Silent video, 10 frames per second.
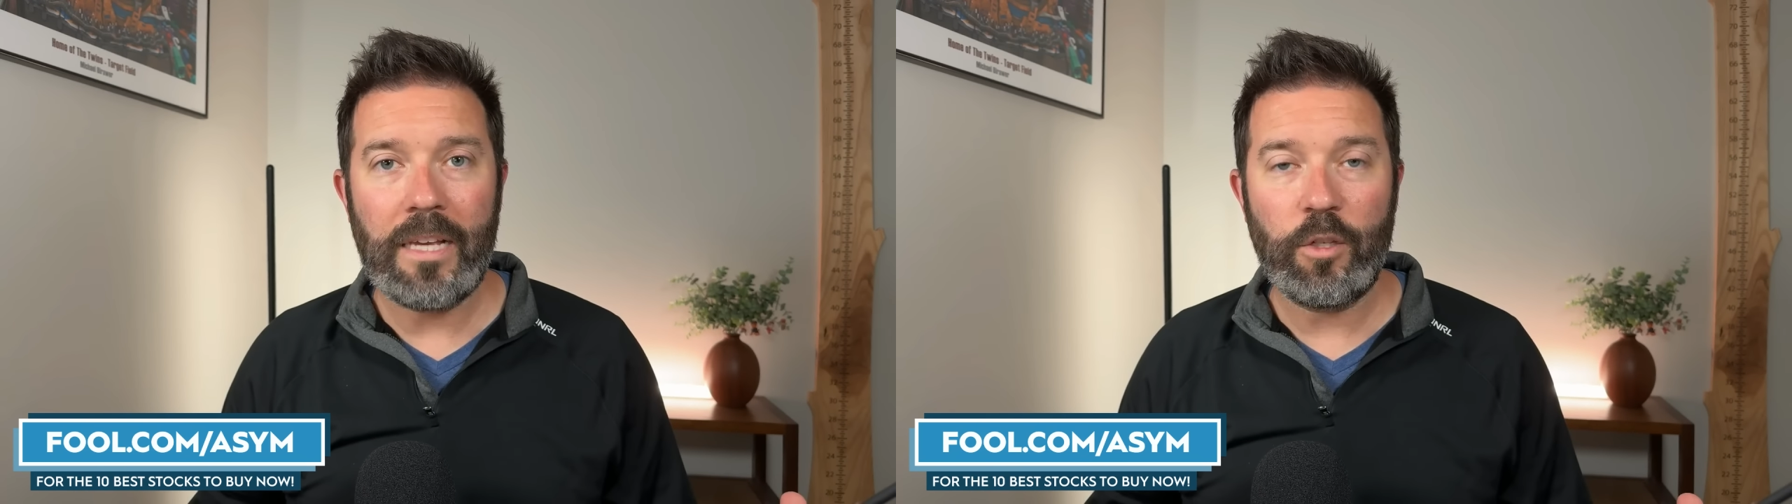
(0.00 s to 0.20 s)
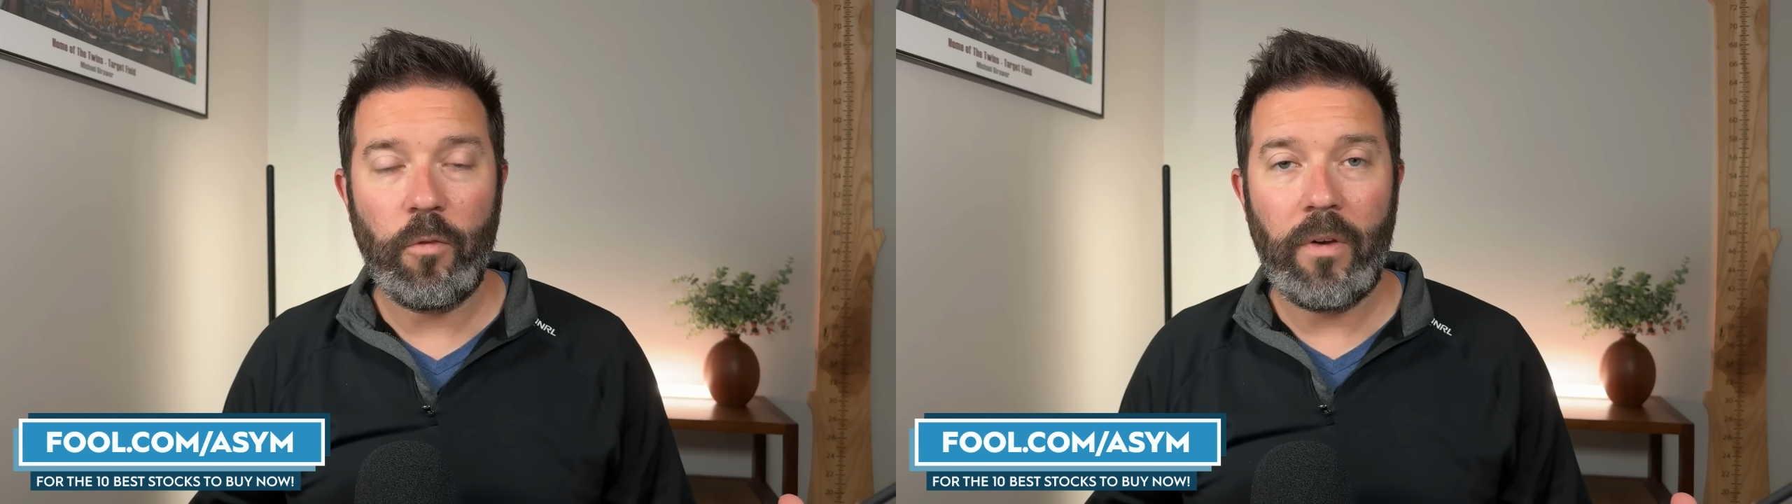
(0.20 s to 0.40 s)

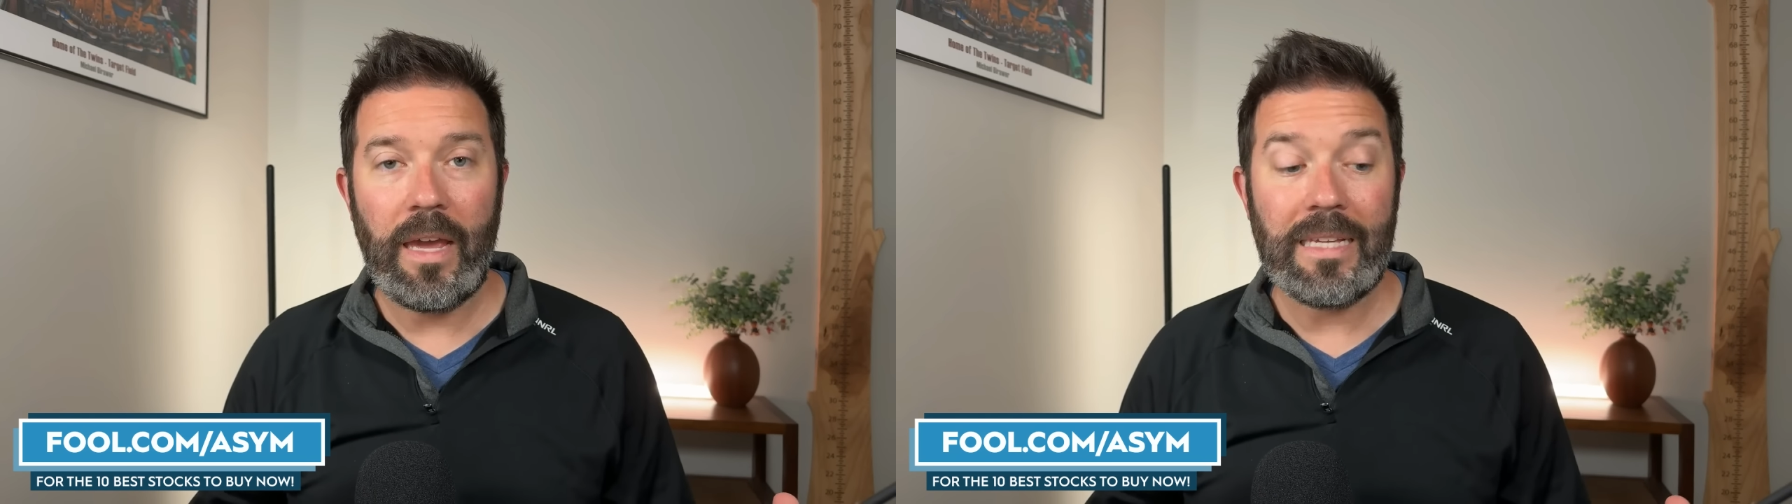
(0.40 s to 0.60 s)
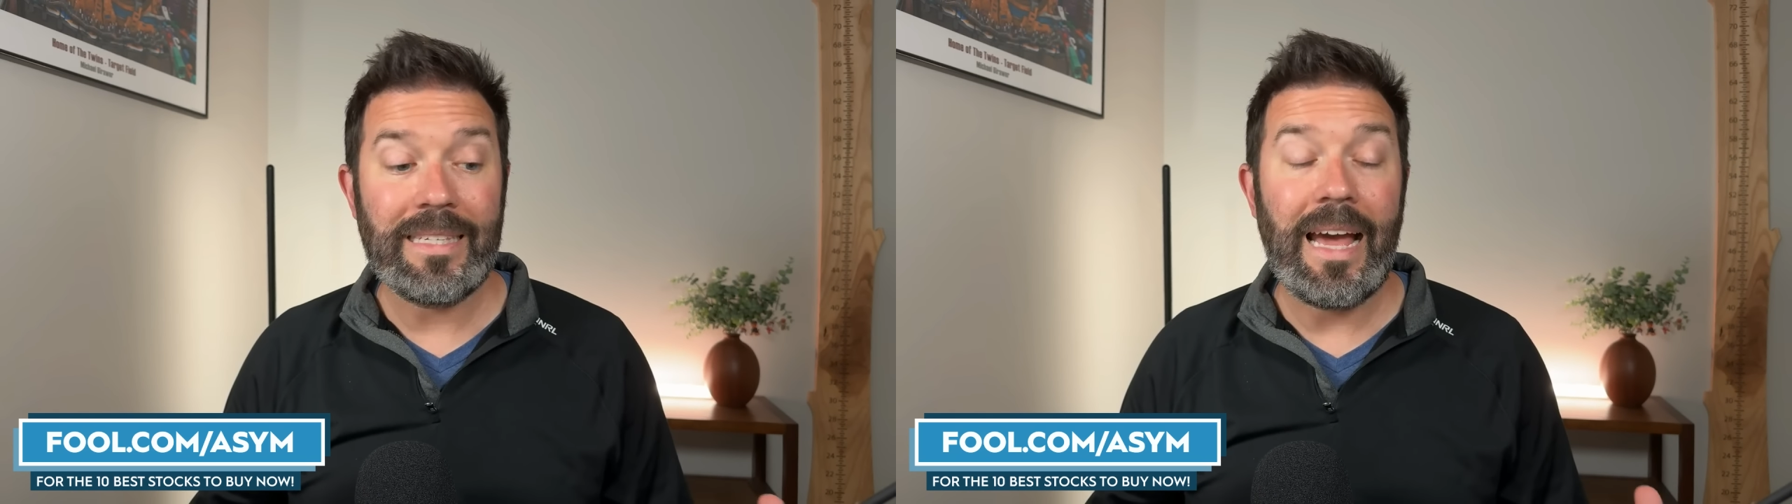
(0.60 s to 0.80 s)

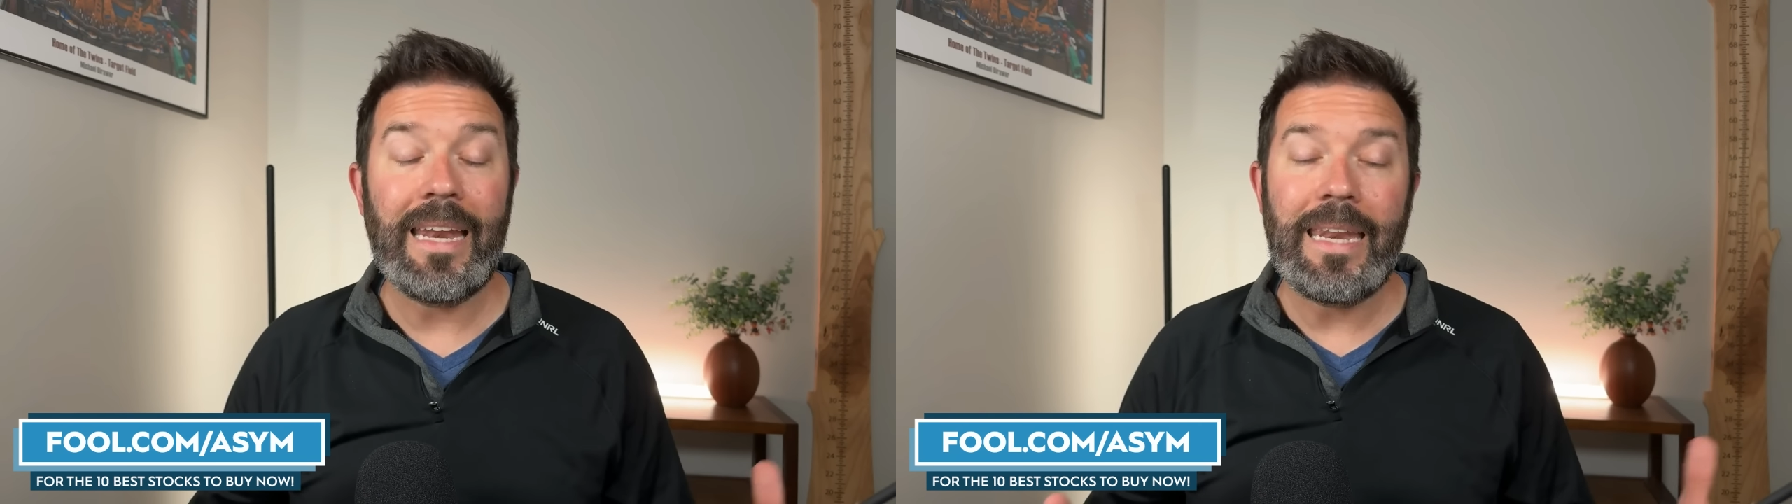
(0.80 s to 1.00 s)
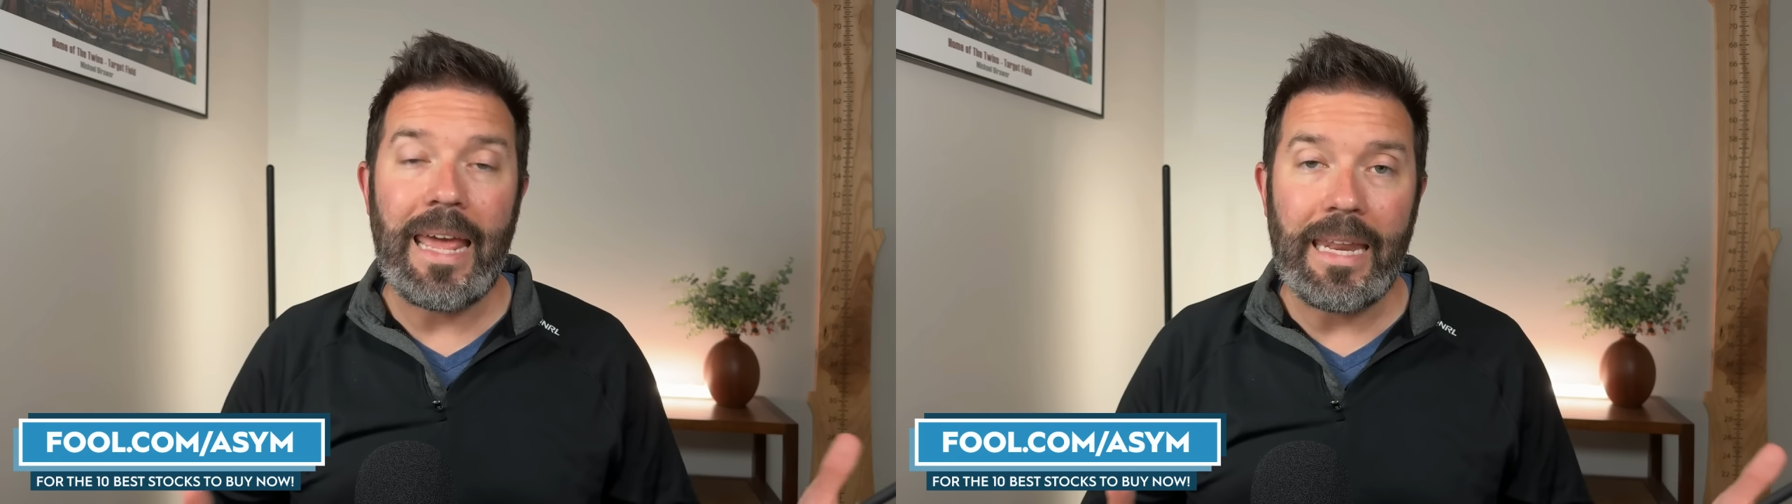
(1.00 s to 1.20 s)
SoFi is
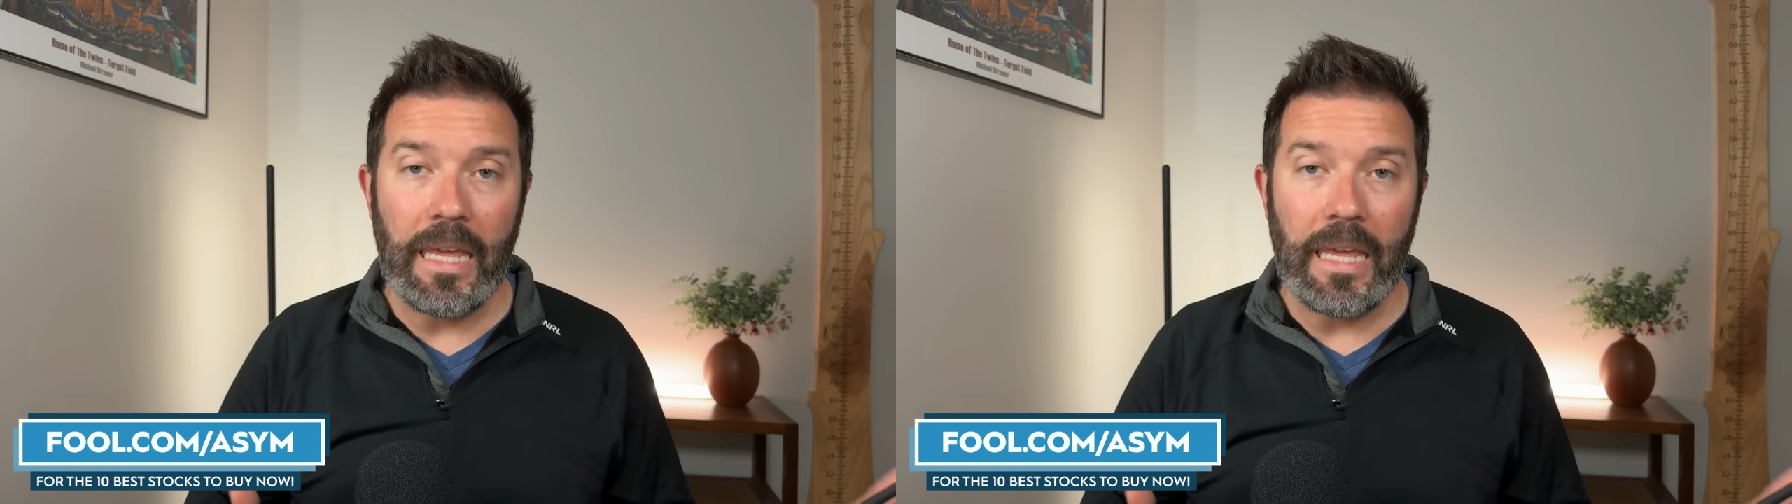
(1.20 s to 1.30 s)
not net